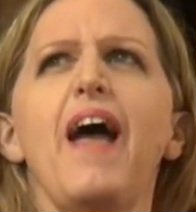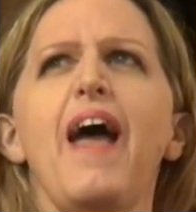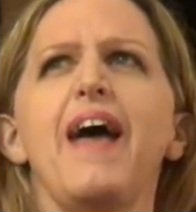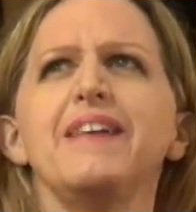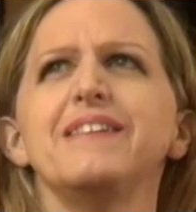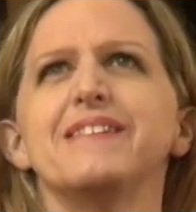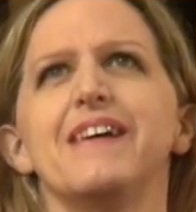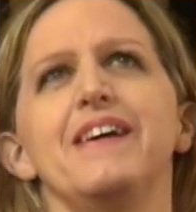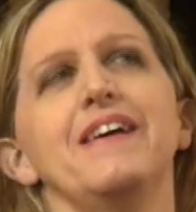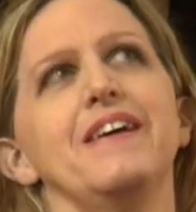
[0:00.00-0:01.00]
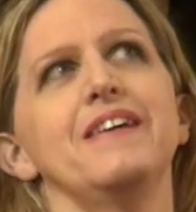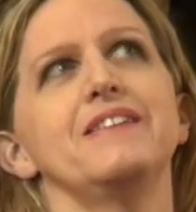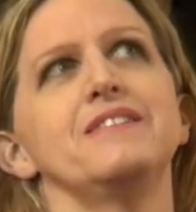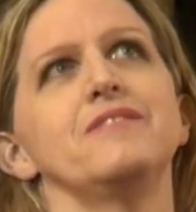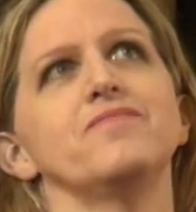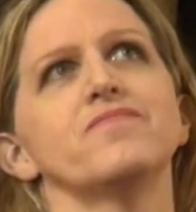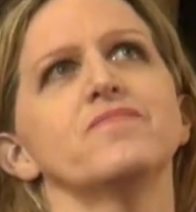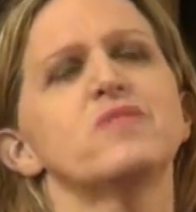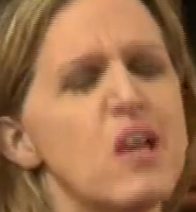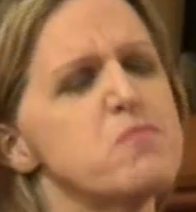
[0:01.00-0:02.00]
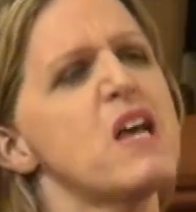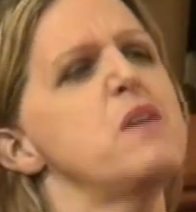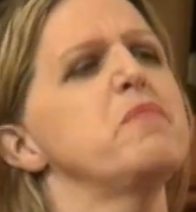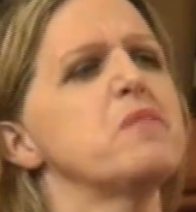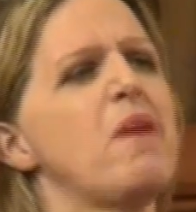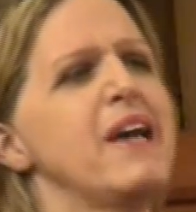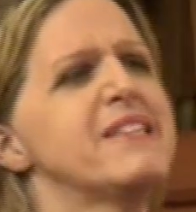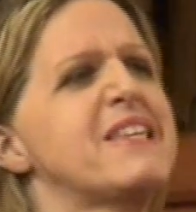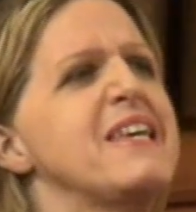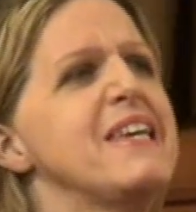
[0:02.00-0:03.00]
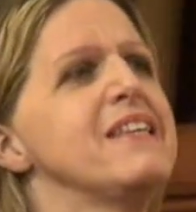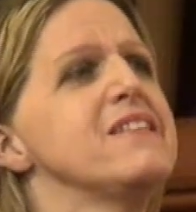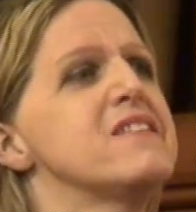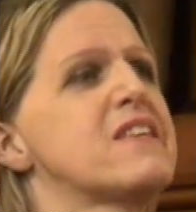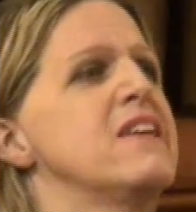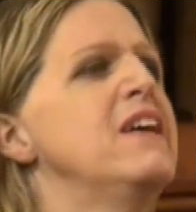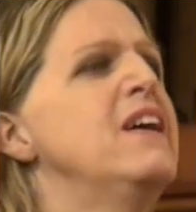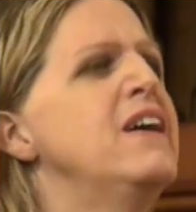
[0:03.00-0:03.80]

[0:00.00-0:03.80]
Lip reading: And sometime in my teens,